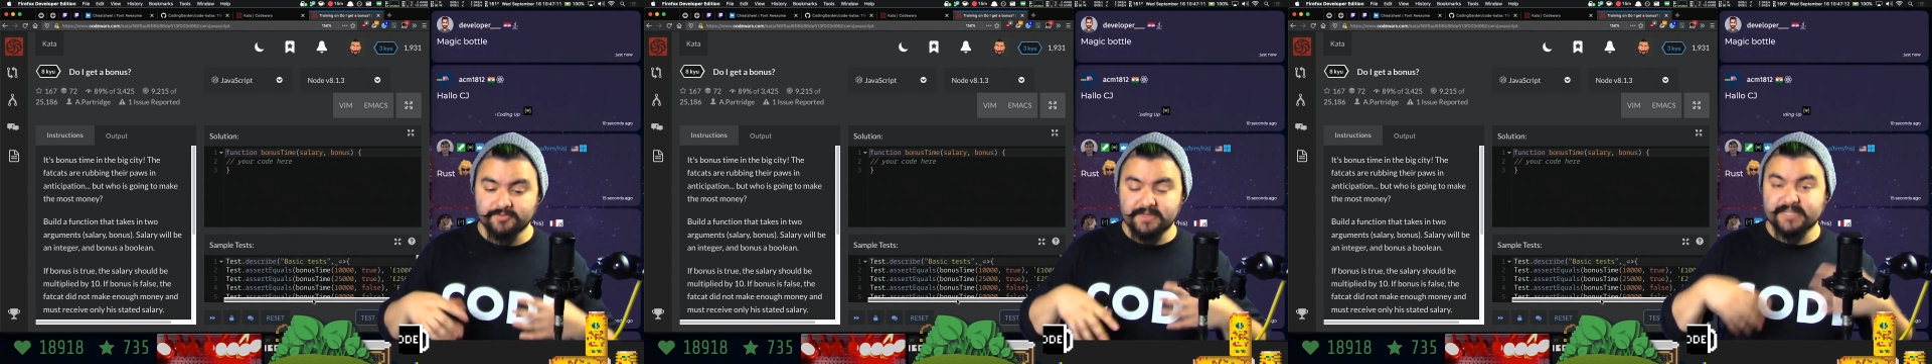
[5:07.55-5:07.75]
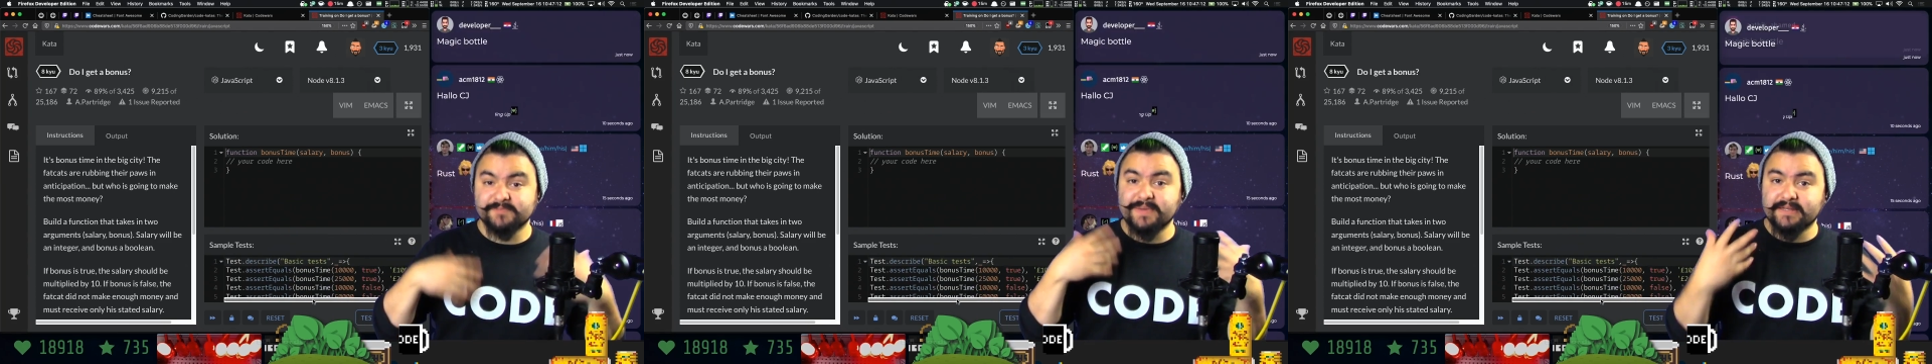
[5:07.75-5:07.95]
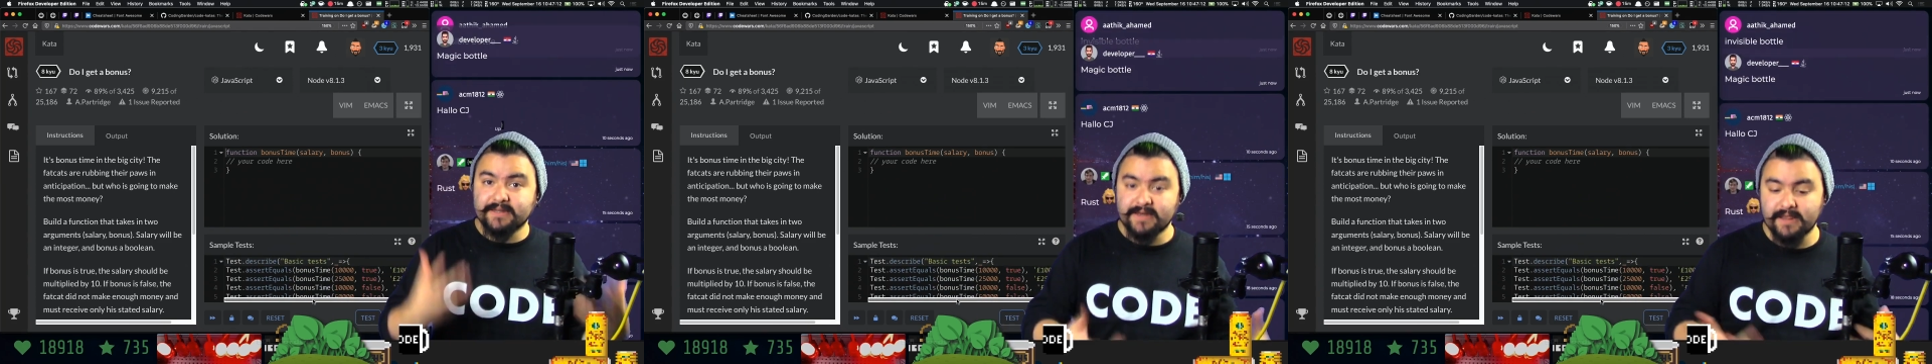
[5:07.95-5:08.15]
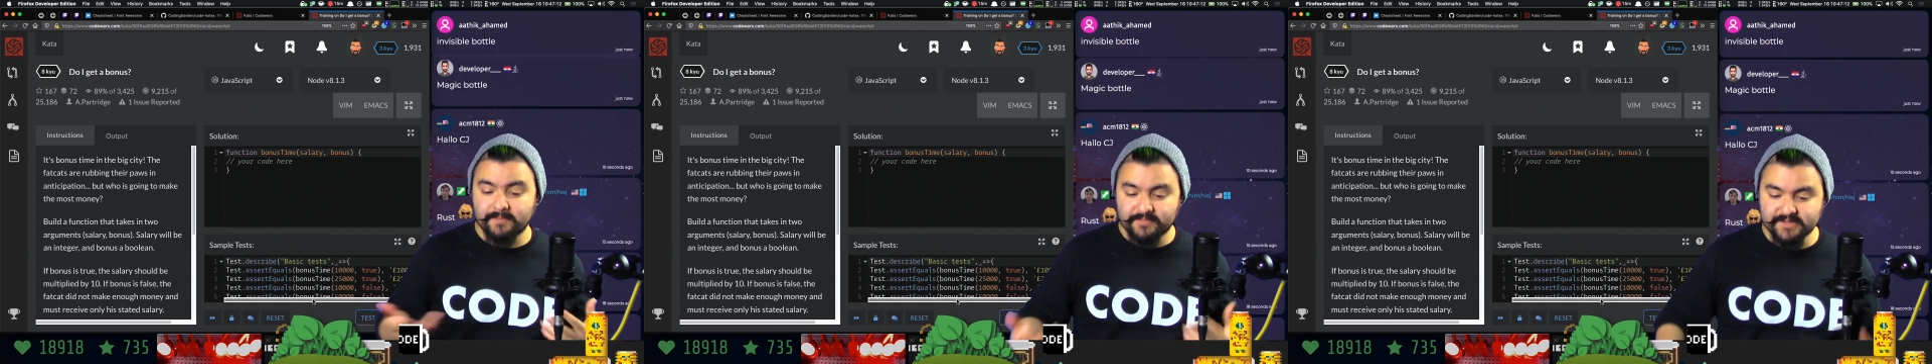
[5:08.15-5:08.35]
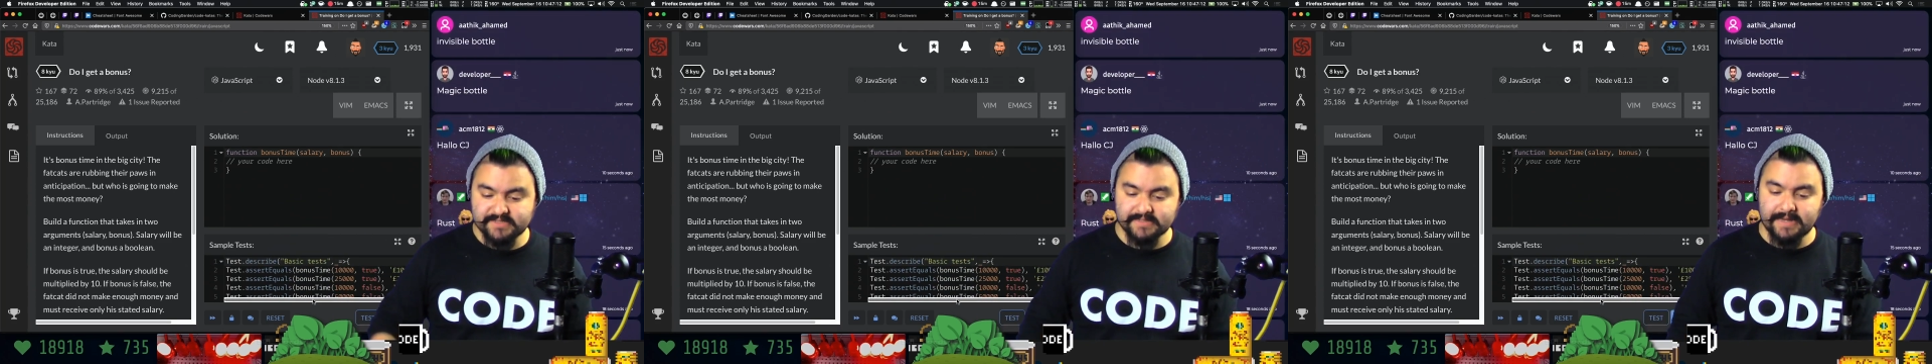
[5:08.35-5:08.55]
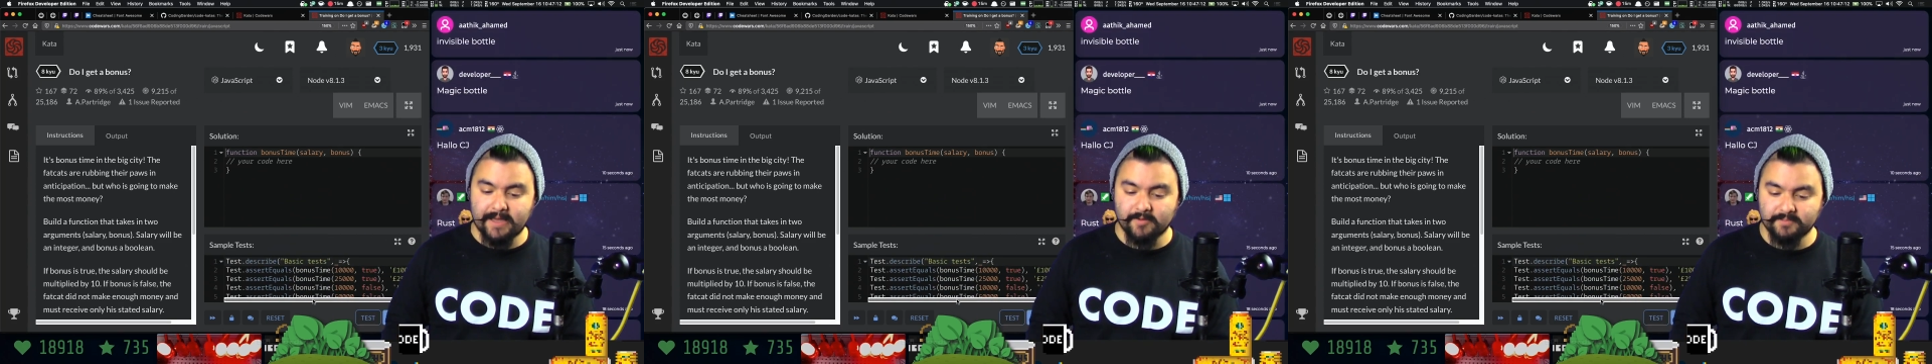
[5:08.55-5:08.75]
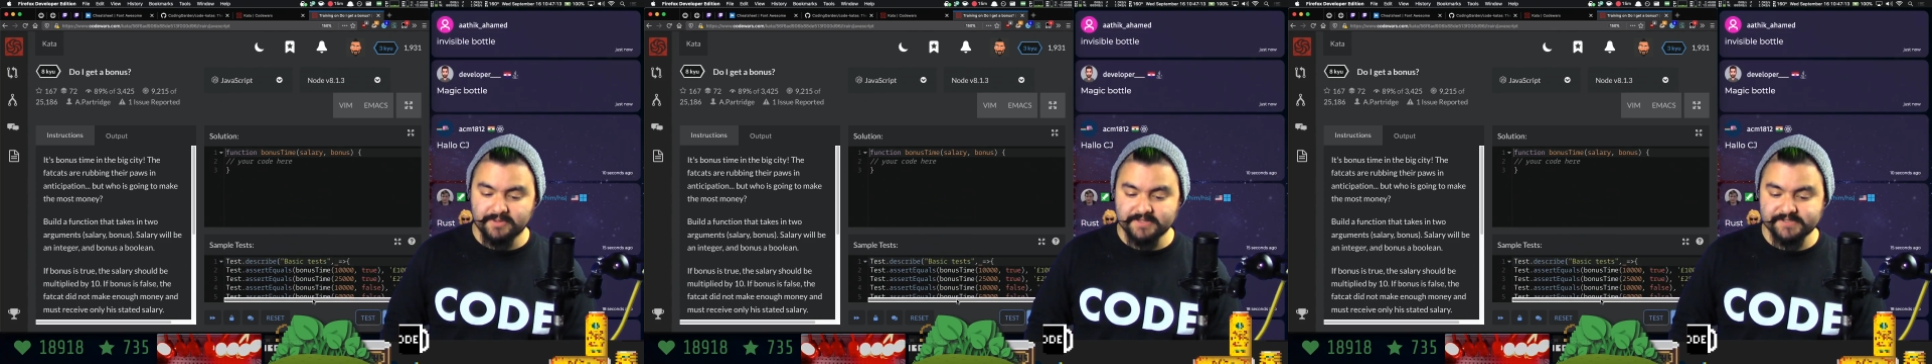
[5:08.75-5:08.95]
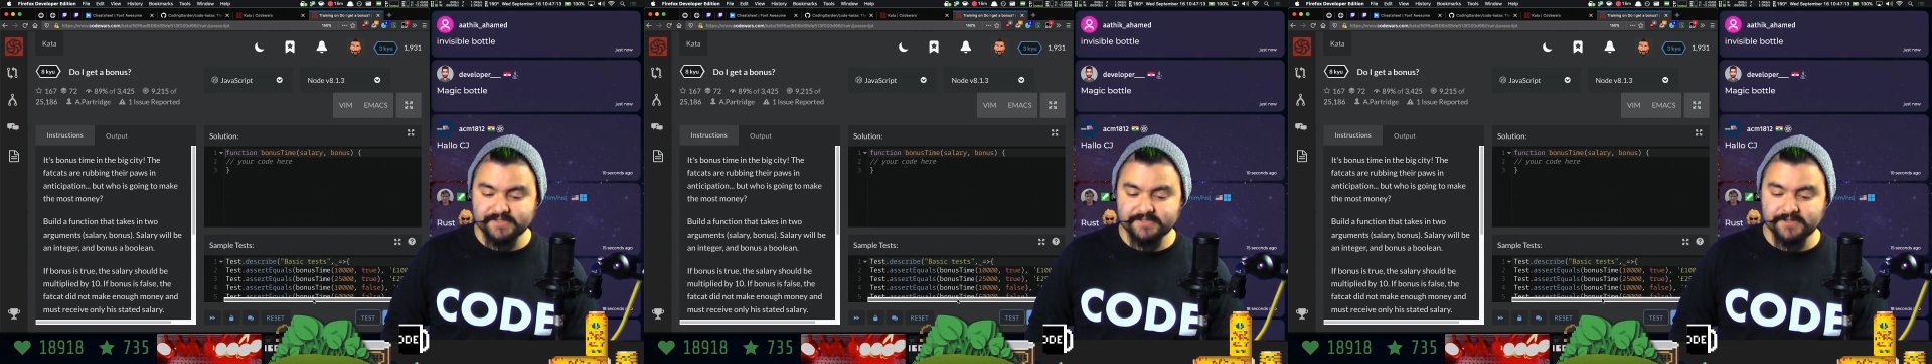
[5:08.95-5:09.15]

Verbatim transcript: expected inputs and outputs.